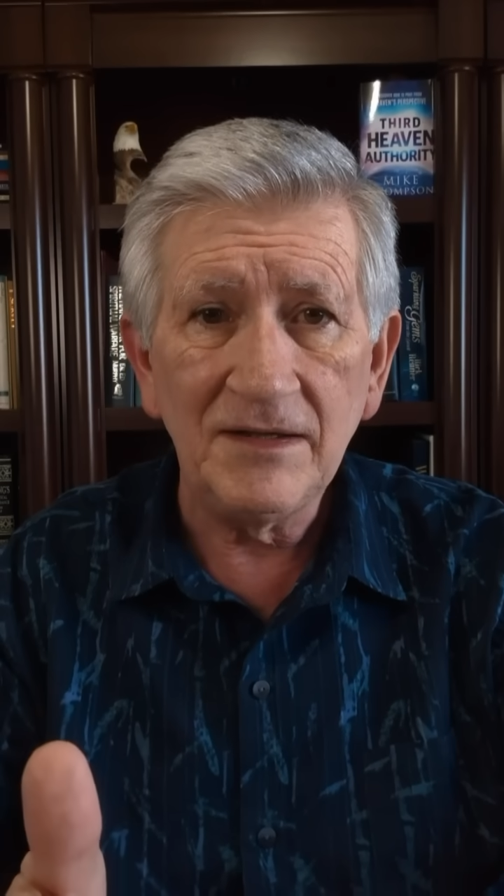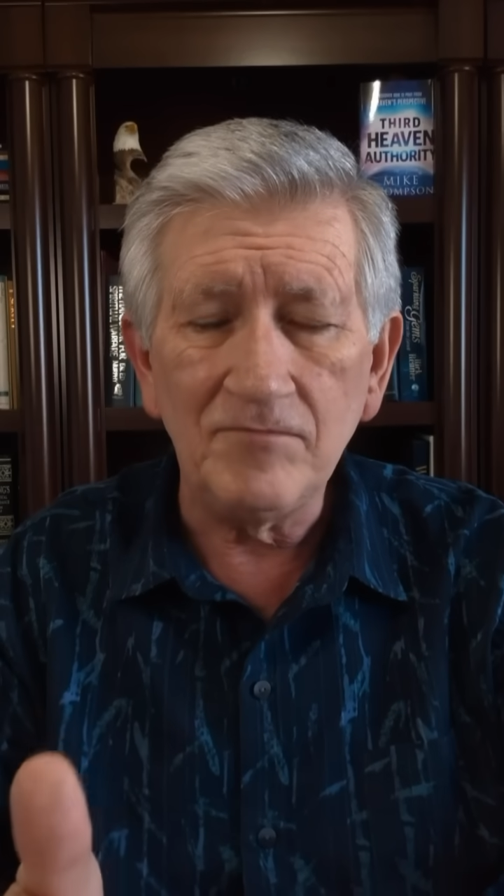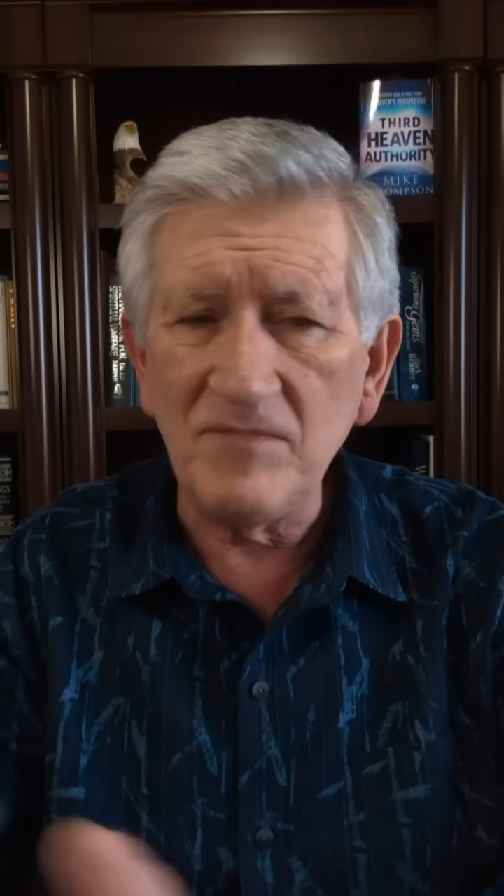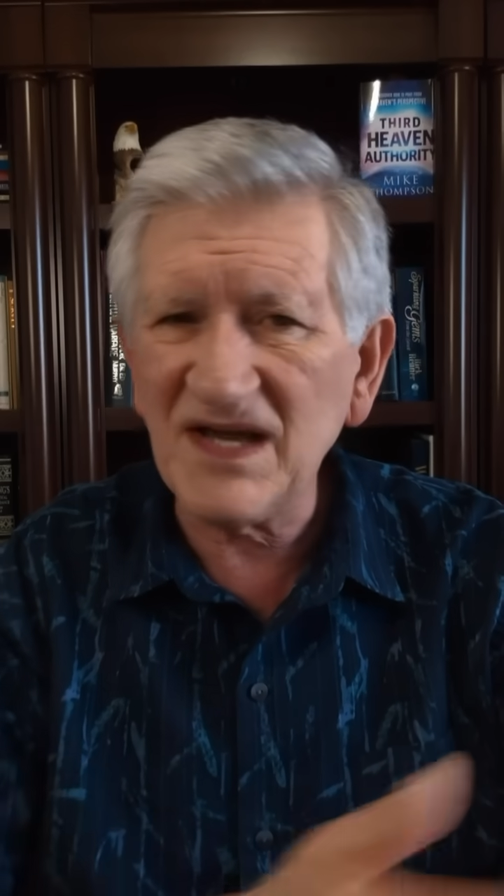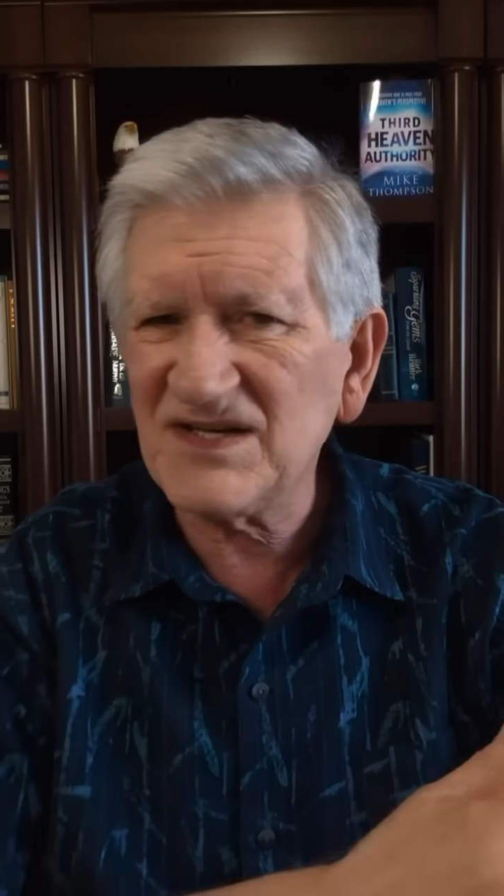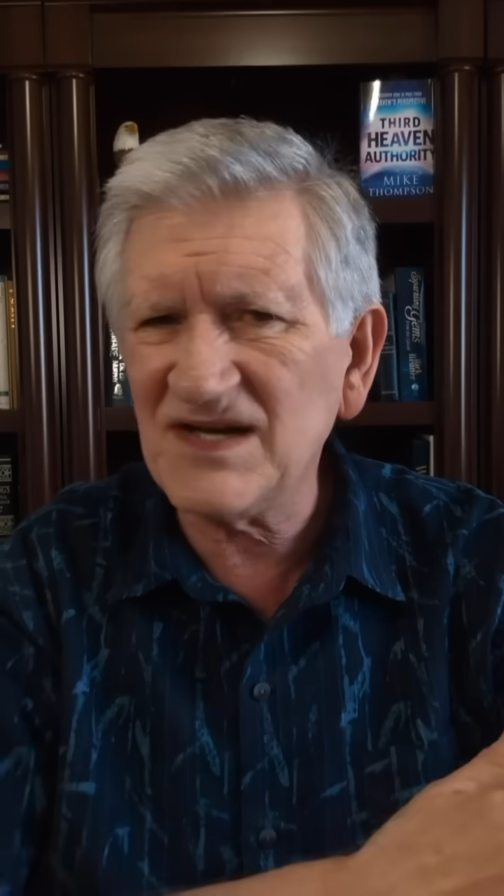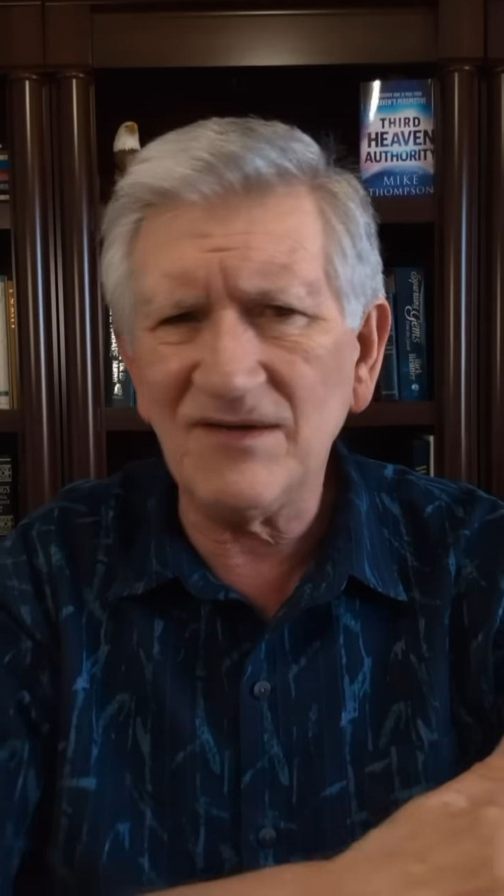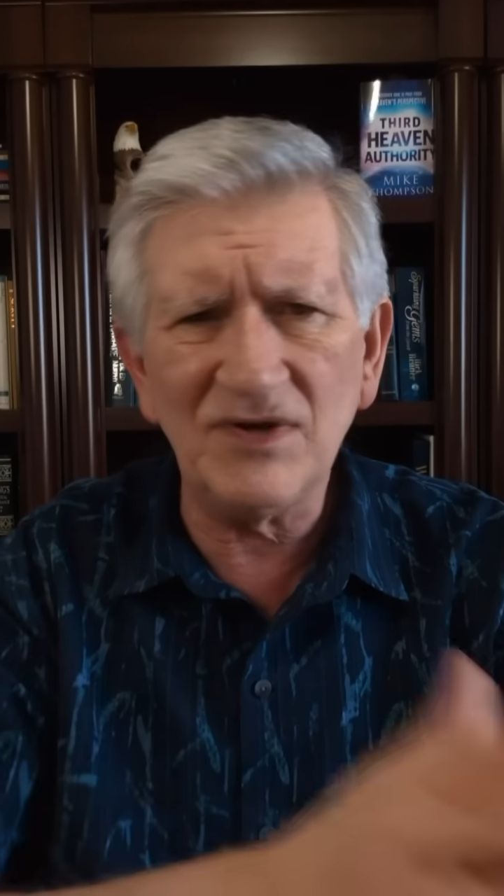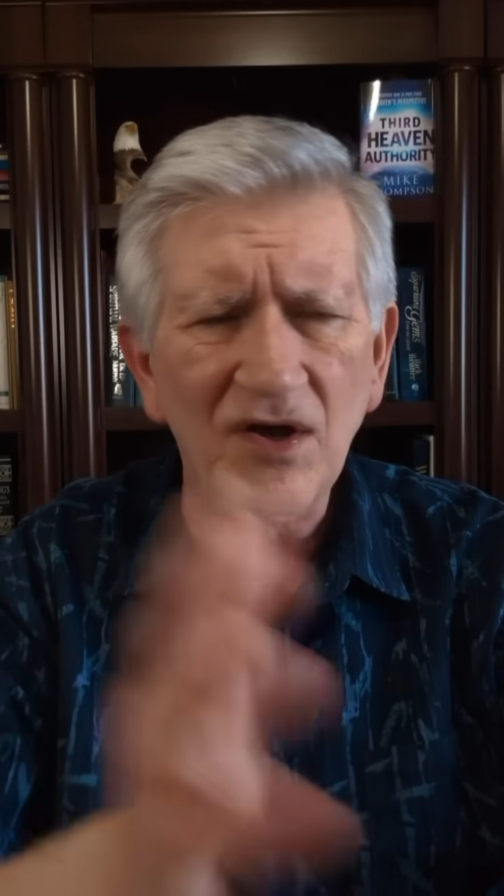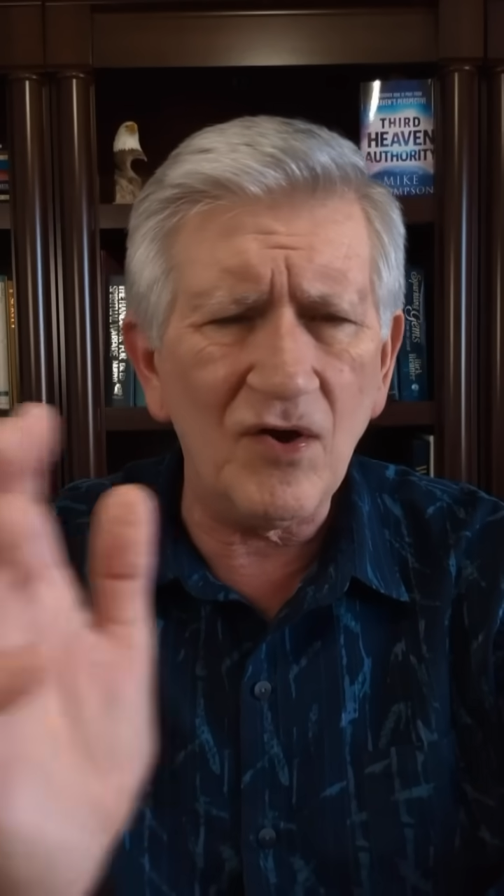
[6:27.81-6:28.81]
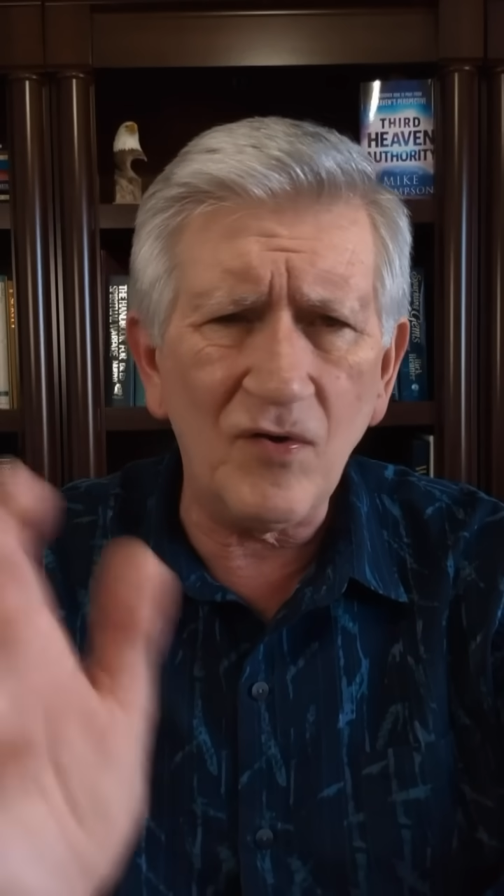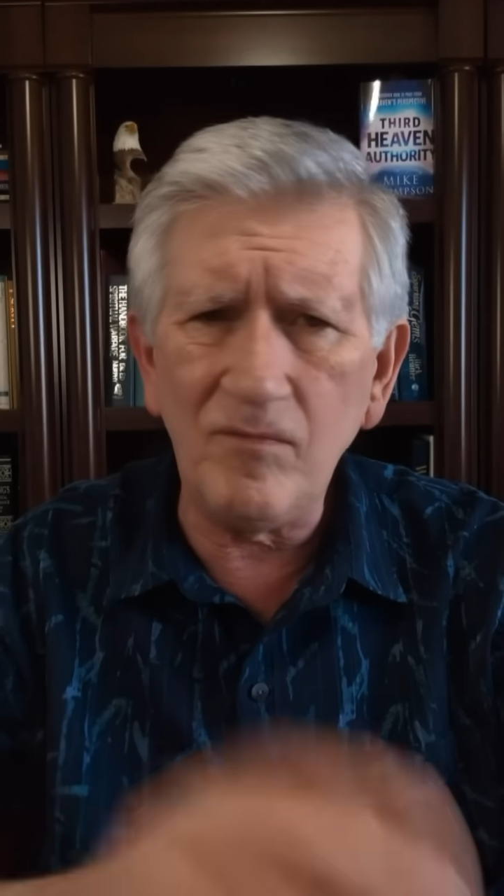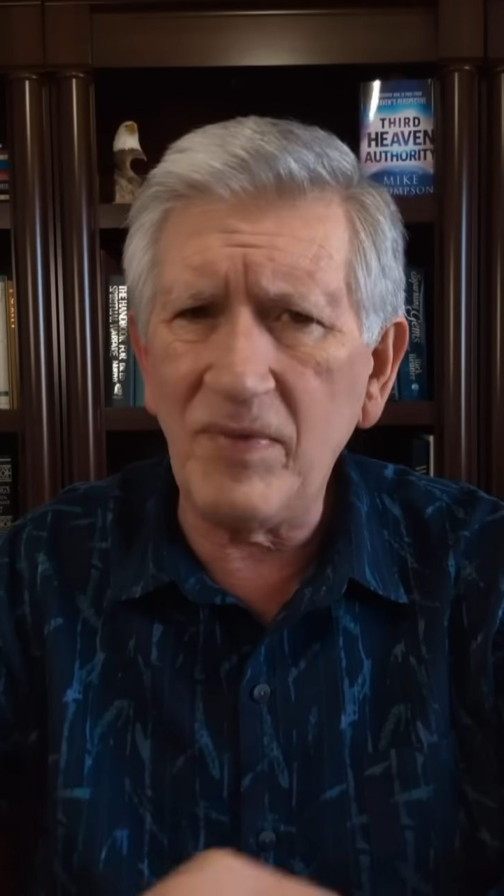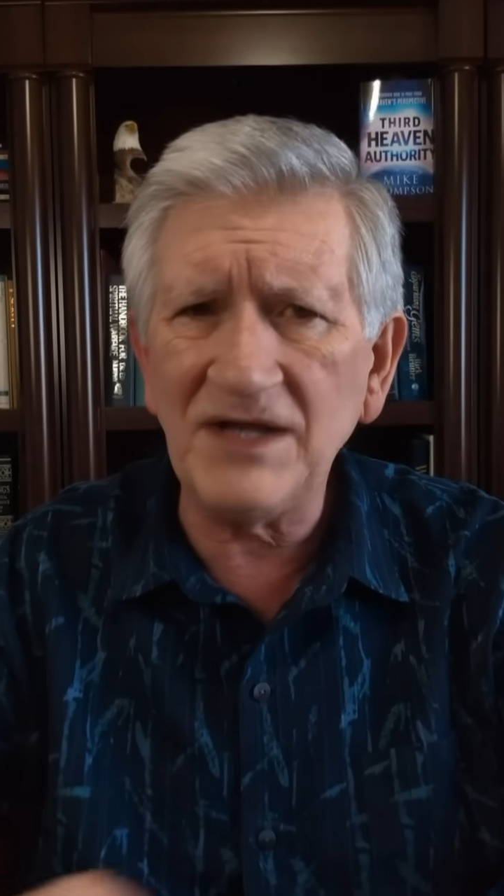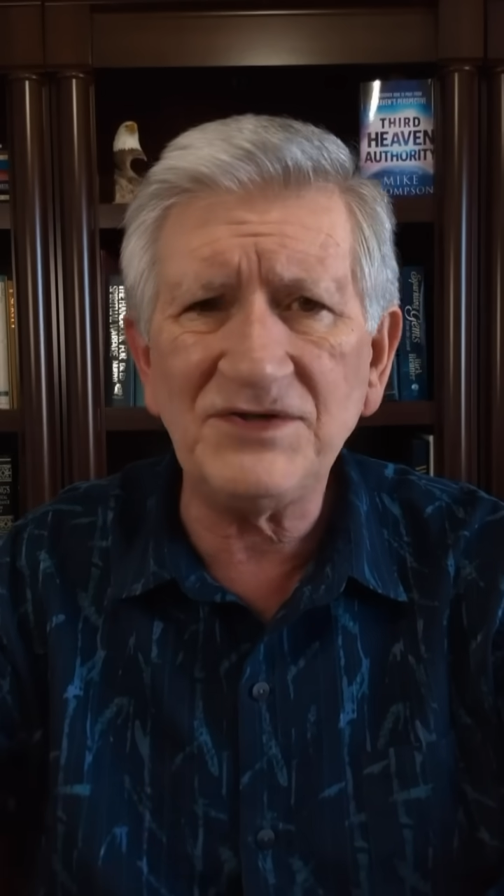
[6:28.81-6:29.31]
mixed in with a whole
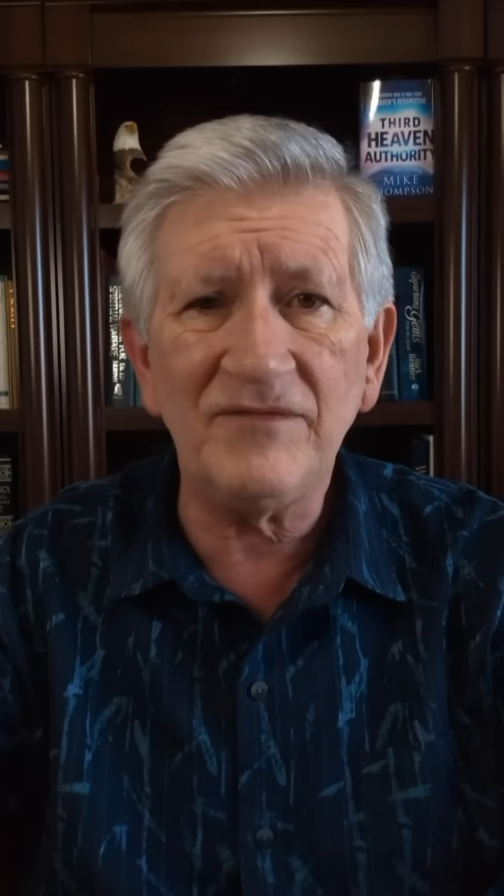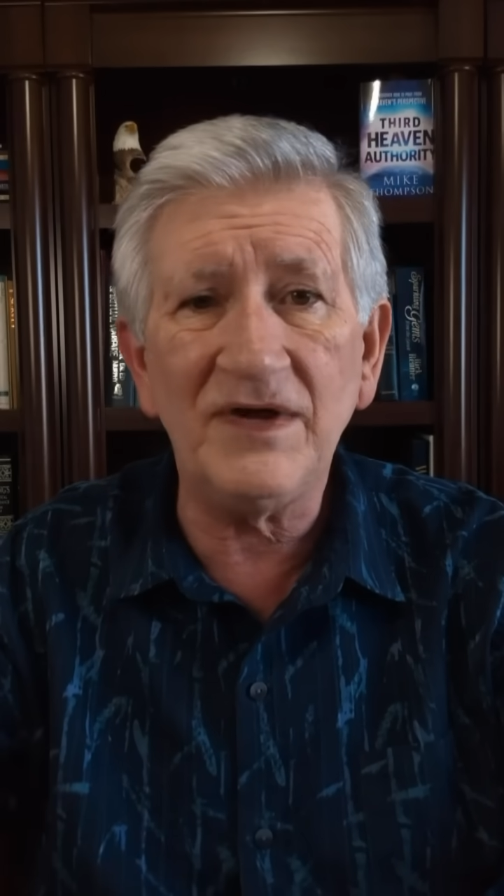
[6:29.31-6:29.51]
bunch of